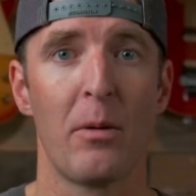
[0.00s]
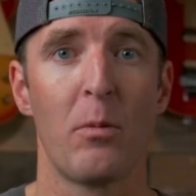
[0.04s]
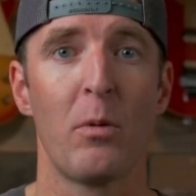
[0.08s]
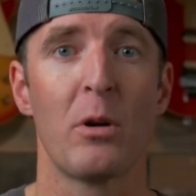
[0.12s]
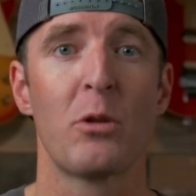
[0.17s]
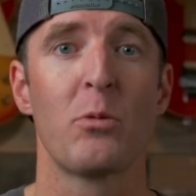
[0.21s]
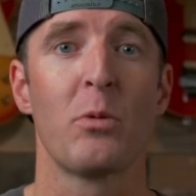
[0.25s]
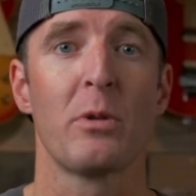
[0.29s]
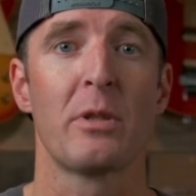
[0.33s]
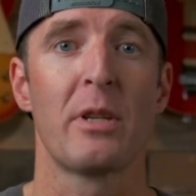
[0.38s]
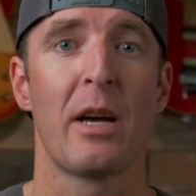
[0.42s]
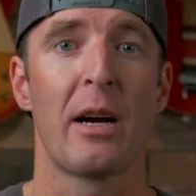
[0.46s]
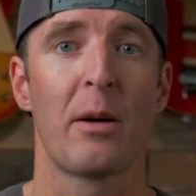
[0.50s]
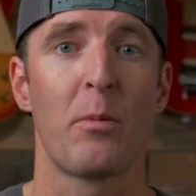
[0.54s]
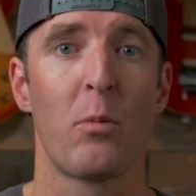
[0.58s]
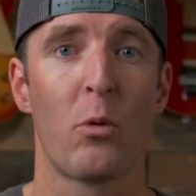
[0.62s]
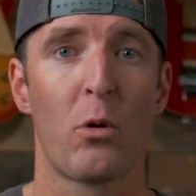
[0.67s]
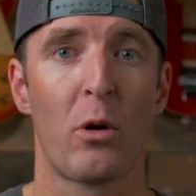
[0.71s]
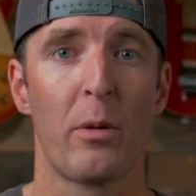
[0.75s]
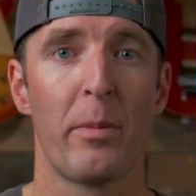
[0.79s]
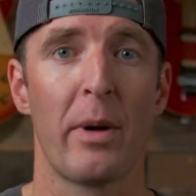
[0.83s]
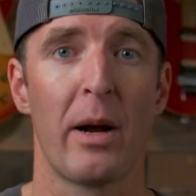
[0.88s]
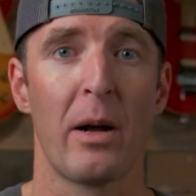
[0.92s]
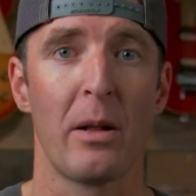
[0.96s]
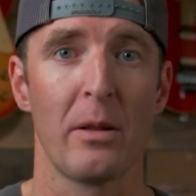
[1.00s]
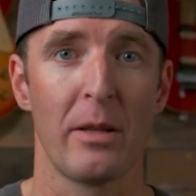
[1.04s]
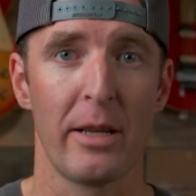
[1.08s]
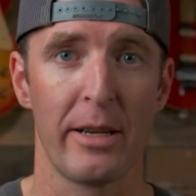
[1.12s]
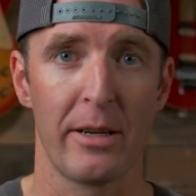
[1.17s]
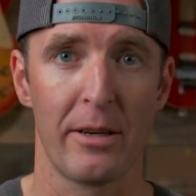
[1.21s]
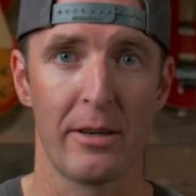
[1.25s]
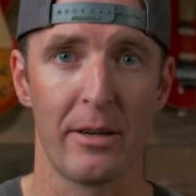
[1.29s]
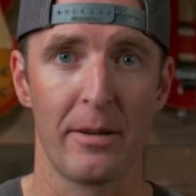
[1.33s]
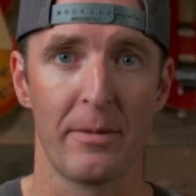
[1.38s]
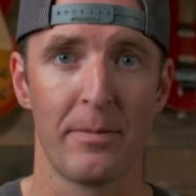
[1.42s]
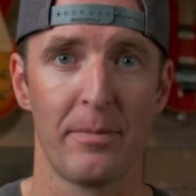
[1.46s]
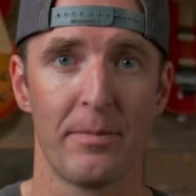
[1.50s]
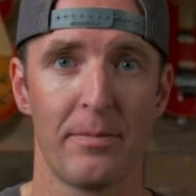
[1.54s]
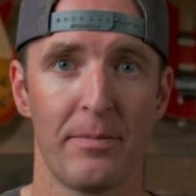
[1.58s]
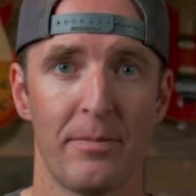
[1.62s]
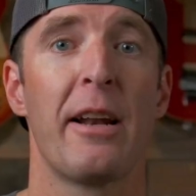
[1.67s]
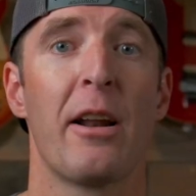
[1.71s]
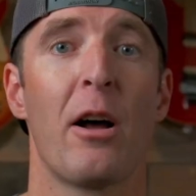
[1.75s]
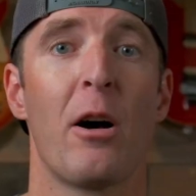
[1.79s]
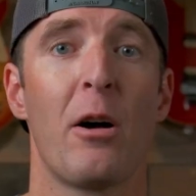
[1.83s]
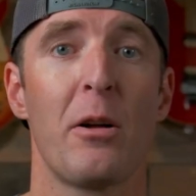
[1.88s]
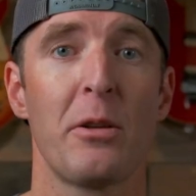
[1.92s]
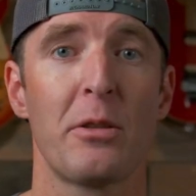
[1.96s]
which we'll talk more about later.
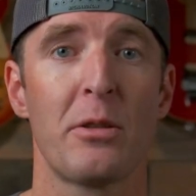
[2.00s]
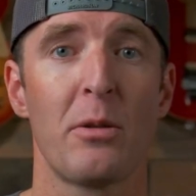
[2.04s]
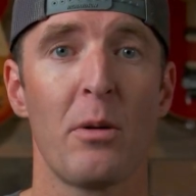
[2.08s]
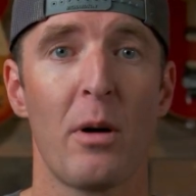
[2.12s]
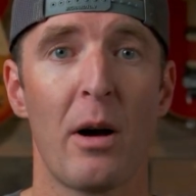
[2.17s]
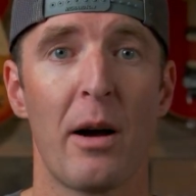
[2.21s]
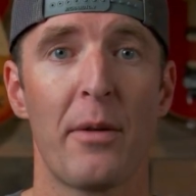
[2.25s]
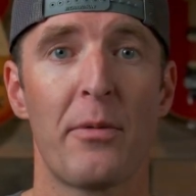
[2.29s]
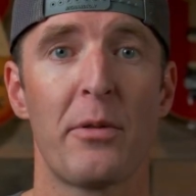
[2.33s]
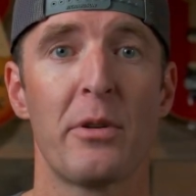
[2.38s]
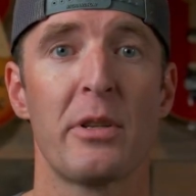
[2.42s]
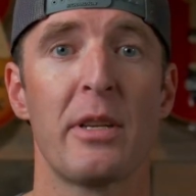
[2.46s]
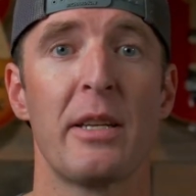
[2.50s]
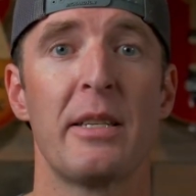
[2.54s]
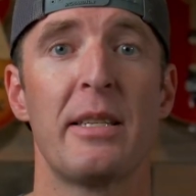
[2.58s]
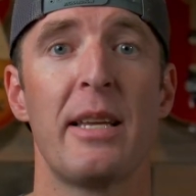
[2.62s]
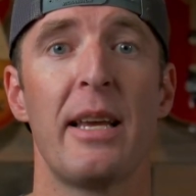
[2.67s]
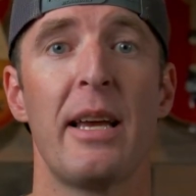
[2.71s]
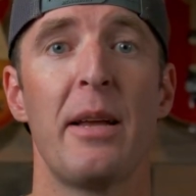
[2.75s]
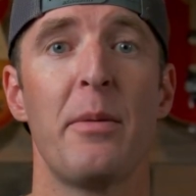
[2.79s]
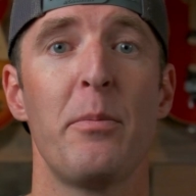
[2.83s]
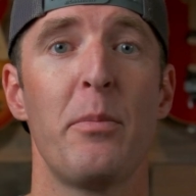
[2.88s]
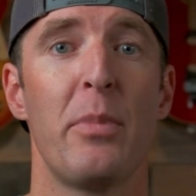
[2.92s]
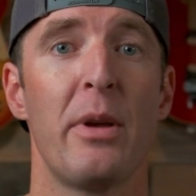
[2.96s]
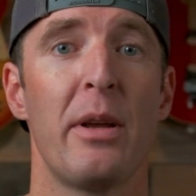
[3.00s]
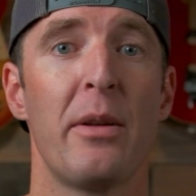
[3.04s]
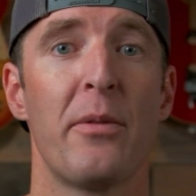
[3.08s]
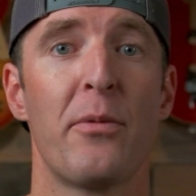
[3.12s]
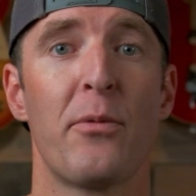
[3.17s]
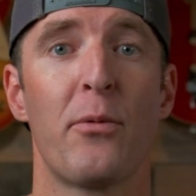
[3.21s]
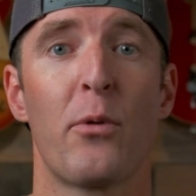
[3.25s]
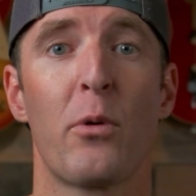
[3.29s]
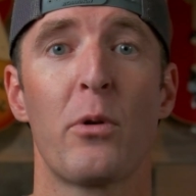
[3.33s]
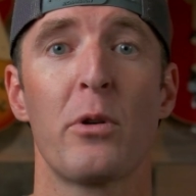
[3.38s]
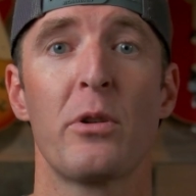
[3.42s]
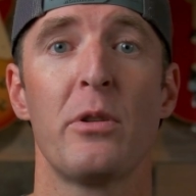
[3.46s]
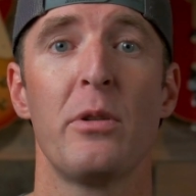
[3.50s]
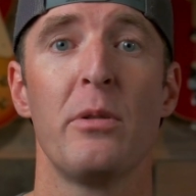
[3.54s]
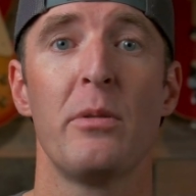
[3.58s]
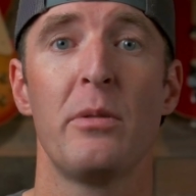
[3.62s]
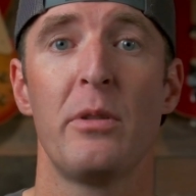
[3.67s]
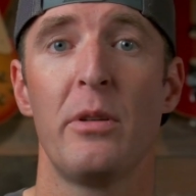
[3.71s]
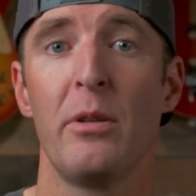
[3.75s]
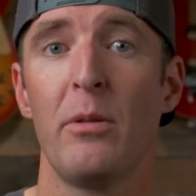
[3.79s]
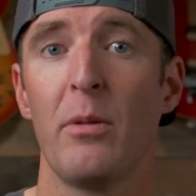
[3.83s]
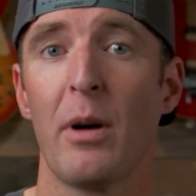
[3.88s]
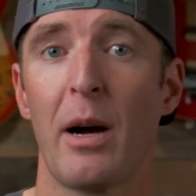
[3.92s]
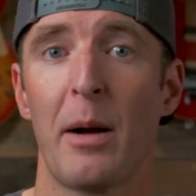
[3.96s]
It also offers a 10-bit
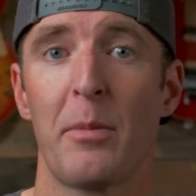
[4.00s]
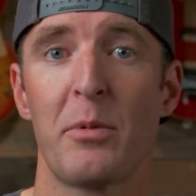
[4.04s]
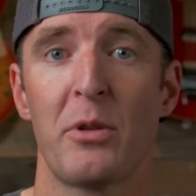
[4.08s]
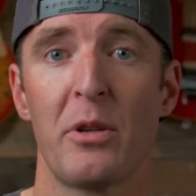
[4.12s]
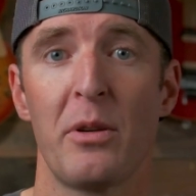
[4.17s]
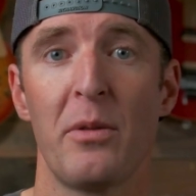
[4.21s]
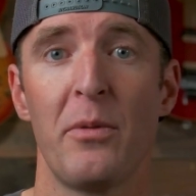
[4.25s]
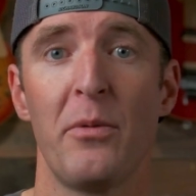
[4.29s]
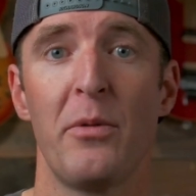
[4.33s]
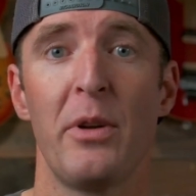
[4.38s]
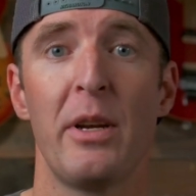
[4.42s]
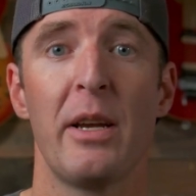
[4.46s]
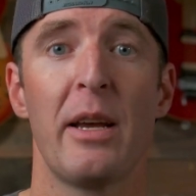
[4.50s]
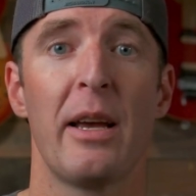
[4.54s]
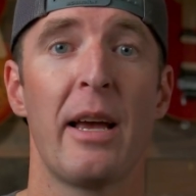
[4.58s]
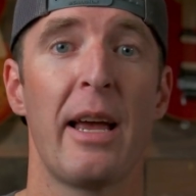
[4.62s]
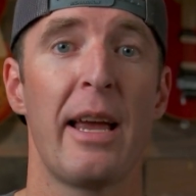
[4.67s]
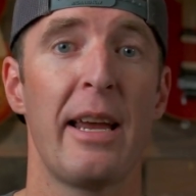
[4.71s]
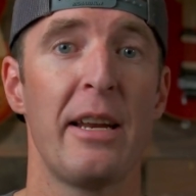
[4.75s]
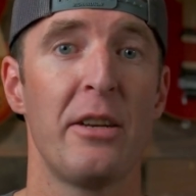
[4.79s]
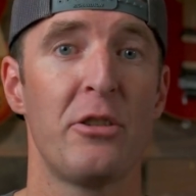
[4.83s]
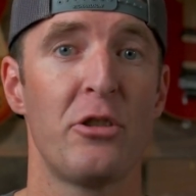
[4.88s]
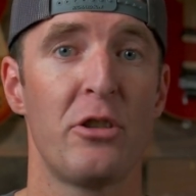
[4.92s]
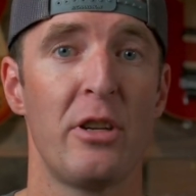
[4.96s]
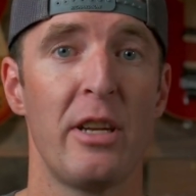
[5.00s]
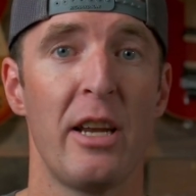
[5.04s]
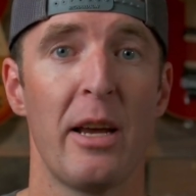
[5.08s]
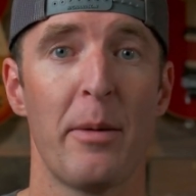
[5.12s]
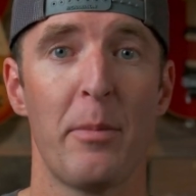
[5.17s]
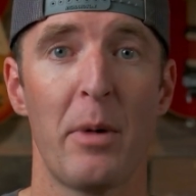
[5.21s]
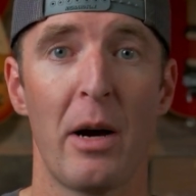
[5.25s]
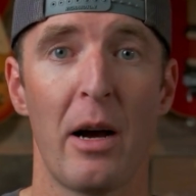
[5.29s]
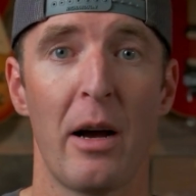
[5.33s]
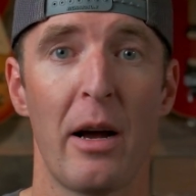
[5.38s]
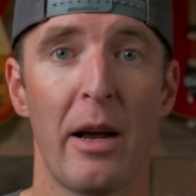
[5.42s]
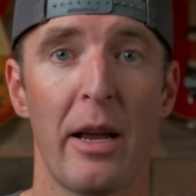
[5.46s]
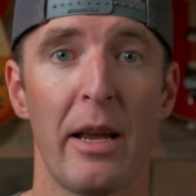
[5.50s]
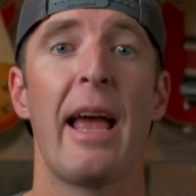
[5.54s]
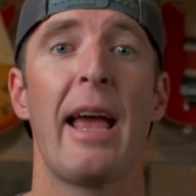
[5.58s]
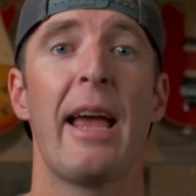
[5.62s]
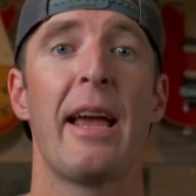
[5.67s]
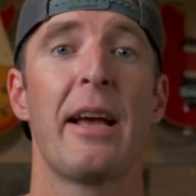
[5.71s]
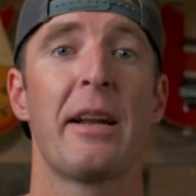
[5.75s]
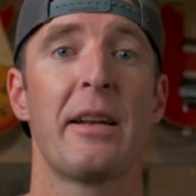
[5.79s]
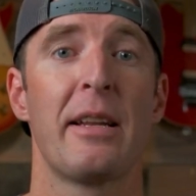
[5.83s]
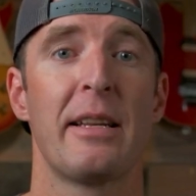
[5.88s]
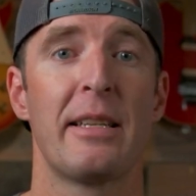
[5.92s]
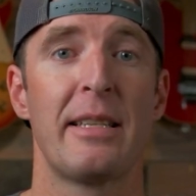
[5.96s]
422 option via HDMI
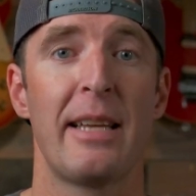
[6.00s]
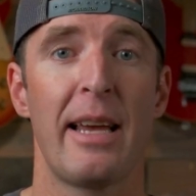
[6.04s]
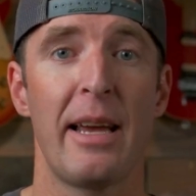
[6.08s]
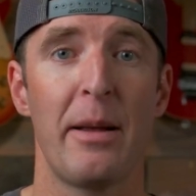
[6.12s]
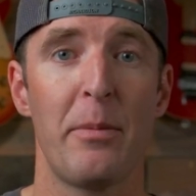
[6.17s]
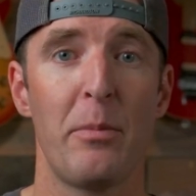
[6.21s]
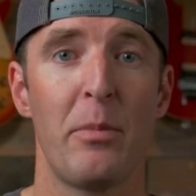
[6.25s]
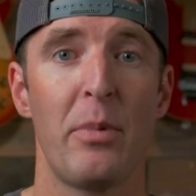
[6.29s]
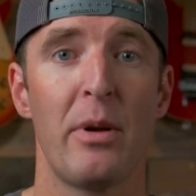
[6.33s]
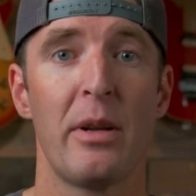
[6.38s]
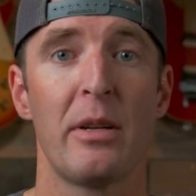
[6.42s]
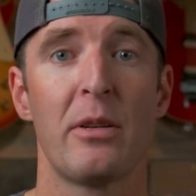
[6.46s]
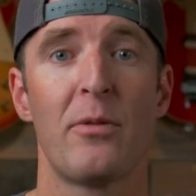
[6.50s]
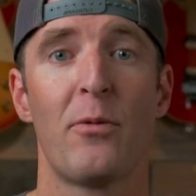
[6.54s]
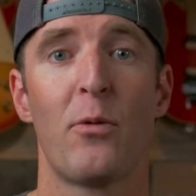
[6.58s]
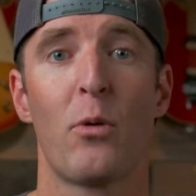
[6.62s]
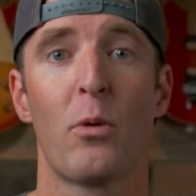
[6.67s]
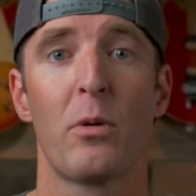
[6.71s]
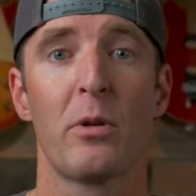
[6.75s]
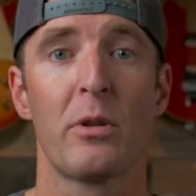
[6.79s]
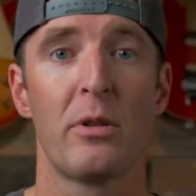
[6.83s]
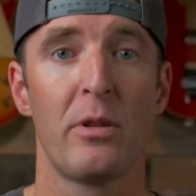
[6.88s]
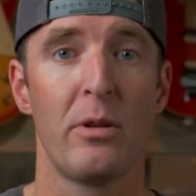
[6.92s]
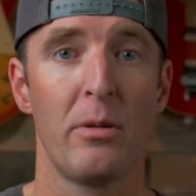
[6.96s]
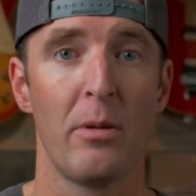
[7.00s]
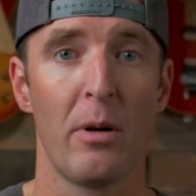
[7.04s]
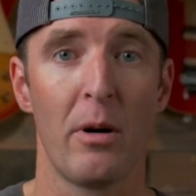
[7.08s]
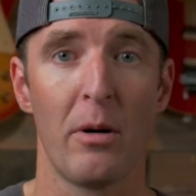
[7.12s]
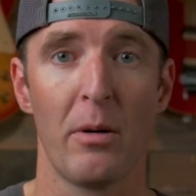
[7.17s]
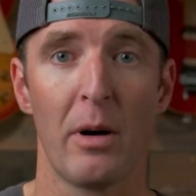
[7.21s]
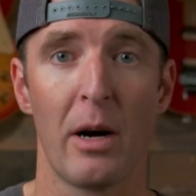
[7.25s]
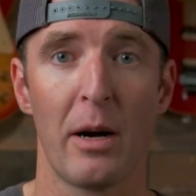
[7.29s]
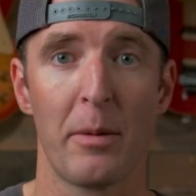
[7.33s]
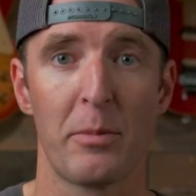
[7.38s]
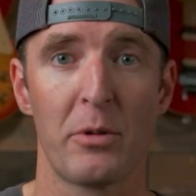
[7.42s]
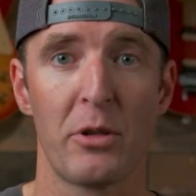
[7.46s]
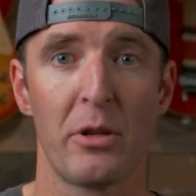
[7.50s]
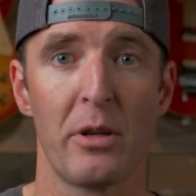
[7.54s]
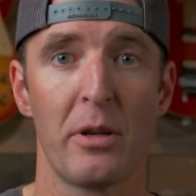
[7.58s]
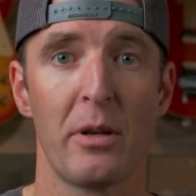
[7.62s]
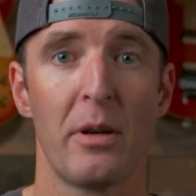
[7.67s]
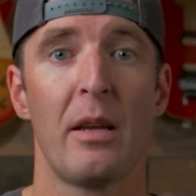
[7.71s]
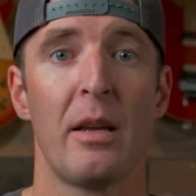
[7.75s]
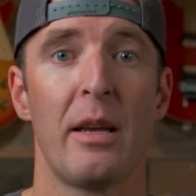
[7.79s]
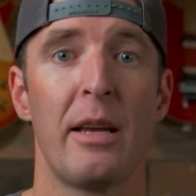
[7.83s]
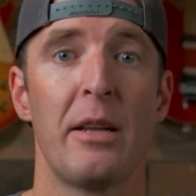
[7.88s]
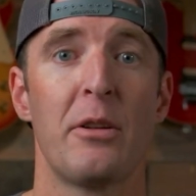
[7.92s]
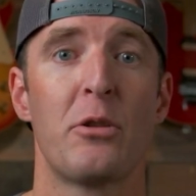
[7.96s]
and a 10-bit 420 option
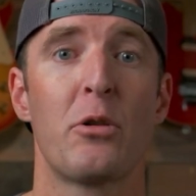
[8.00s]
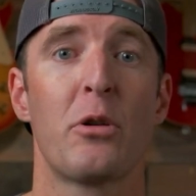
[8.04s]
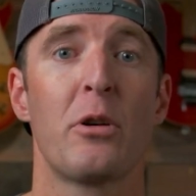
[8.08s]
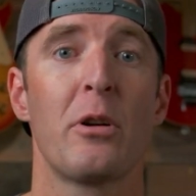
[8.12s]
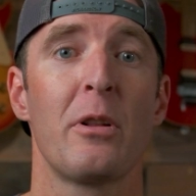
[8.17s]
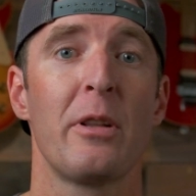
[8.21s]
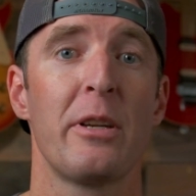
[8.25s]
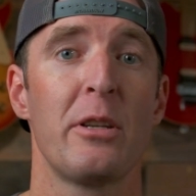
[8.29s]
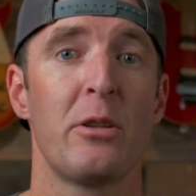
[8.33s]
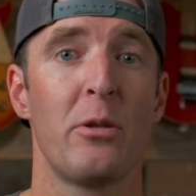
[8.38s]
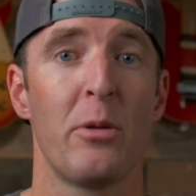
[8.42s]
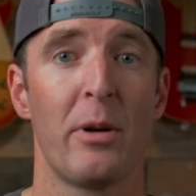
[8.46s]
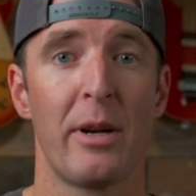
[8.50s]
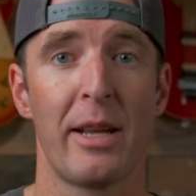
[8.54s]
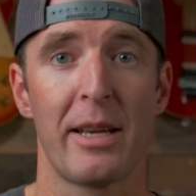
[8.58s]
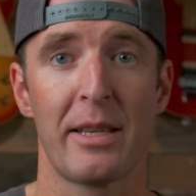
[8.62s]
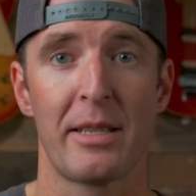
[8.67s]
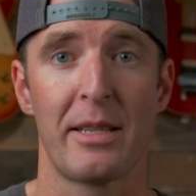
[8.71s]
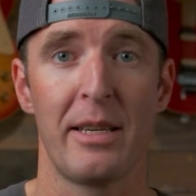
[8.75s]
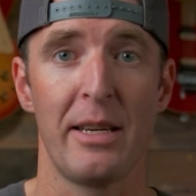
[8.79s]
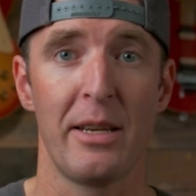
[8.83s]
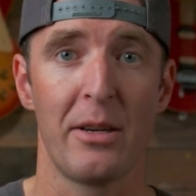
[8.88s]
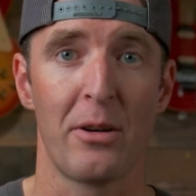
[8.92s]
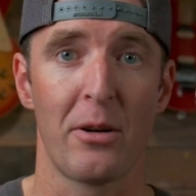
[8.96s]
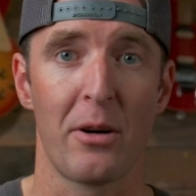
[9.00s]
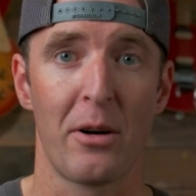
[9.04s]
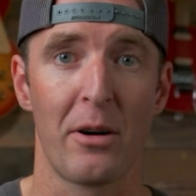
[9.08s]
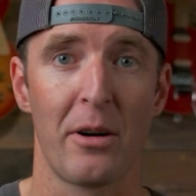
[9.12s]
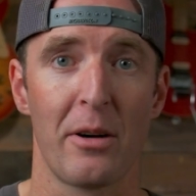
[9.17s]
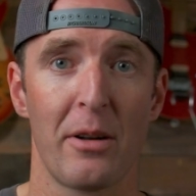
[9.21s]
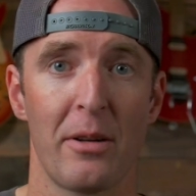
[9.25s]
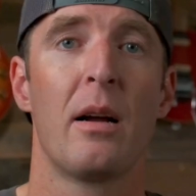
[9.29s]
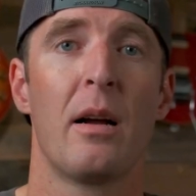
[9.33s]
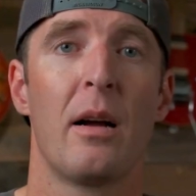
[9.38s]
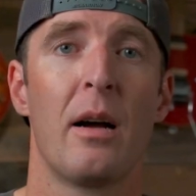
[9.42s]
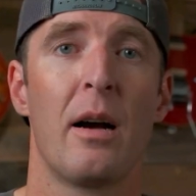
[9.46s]
internally to an SD card.